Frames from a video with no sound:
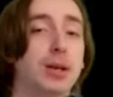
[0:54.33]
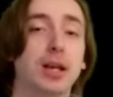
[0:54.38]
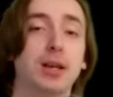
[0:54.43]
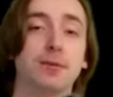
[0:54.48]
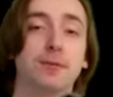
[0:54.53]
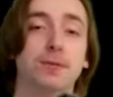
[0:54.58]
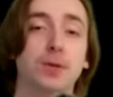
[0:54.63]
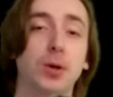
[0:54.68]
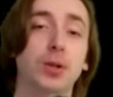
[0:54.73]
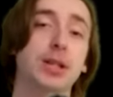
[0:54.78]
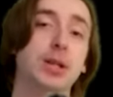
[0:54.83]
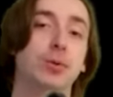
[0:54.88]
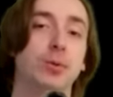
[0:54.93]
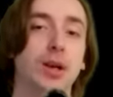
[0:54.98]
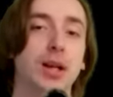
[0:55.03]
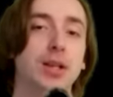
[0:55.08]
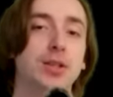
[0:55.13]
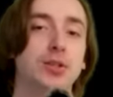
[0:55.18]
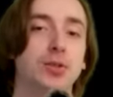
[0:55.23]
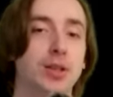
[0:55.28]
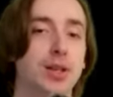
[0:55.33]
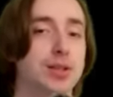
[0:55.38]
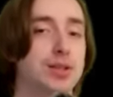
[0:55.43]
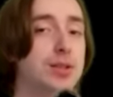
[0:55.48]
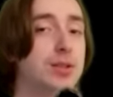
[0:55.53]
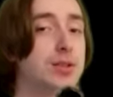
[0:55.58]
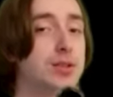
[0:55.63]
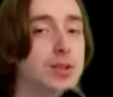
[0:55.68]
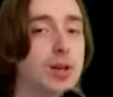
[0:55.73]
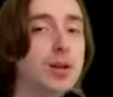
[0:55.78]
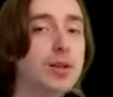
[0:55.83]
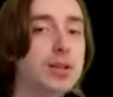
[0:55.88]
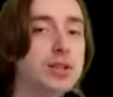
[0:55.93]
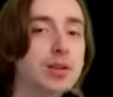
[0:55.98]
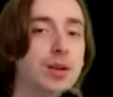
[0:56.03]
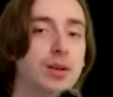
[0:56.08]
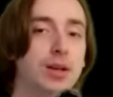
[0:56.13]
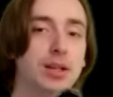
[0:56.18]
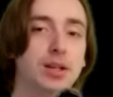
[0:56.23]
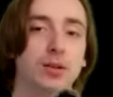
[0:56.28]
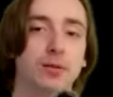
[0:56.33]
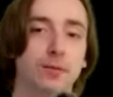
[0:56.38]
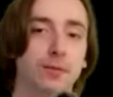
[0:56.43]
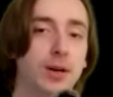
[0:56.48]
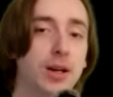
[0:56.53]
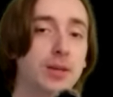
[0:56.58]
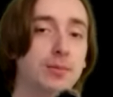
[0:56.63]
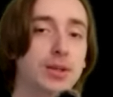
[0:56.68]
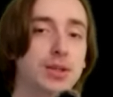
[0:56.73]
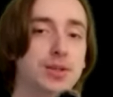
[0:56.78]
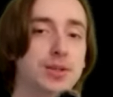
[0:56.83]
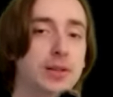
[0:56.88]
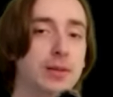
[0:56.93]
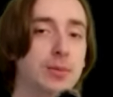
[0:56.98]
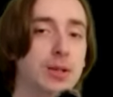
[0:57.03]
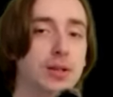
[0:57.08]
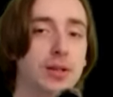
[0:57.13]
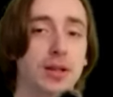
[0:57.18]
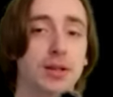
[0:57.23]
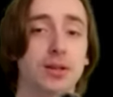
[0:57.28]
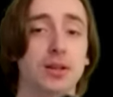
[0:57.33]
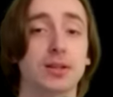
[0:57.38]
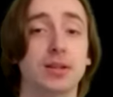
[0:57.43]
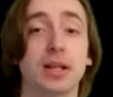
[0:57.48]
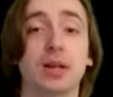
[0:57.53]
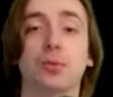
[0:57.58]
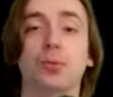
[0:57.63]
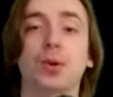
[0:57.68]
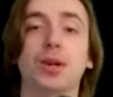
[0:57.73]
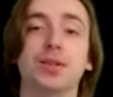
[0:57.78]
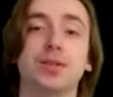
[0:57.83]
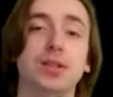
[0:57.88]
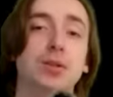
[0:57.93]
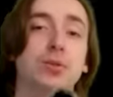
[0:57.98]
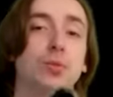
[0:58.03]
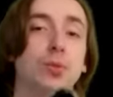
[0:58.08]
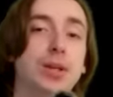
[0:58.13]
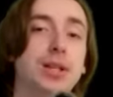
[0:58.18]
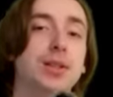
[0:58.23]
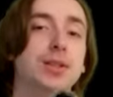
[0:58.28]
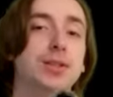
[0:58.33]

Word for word: a fully ray-traced solitary confinement simulator that runs in real